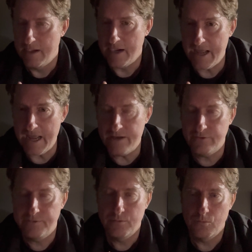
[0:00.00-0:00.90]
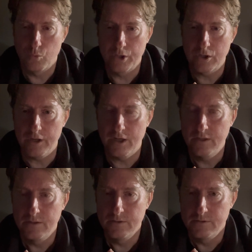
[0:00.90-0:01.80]
and we're going to
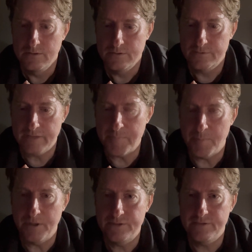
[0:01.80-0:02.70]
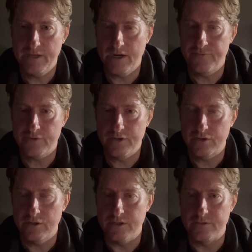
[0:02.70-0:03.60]
slap a bunch of tariffs on your
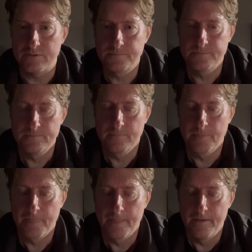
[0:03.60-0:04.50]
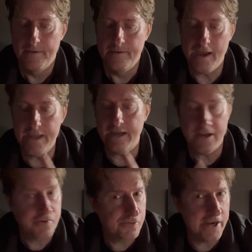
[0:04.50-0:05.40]
goods. Now you got
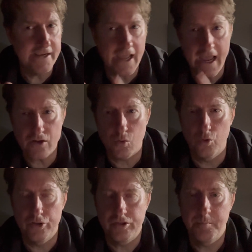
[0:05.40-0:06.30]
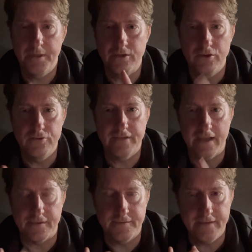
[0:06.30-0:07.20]
trade and coercion being used at
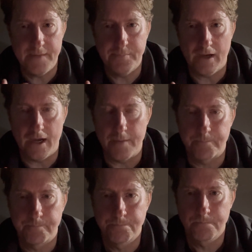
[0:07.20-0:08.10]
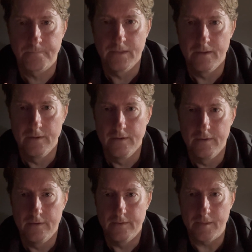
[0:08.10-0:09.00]
the same time.
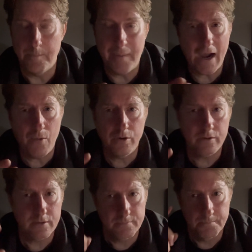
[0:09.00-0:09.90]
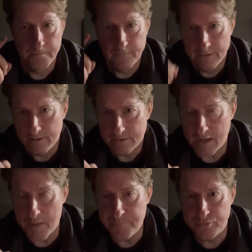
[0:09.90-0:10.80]
The power
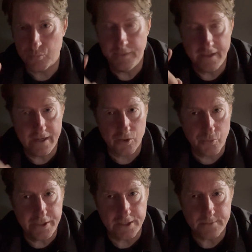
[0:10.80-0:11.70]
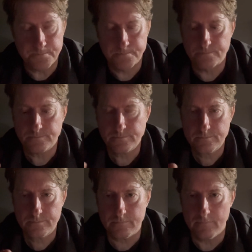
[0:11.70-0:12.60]
comes when they agree.
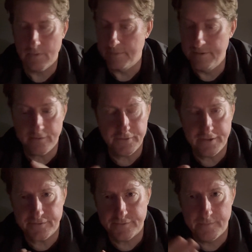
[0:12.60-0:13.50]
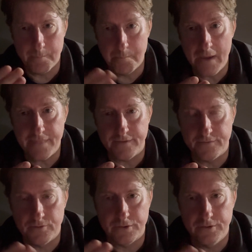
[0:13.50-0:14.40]
These are just methods
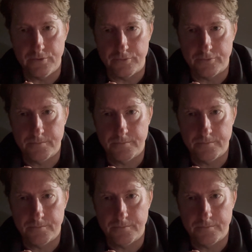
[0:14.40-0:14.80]
you could use.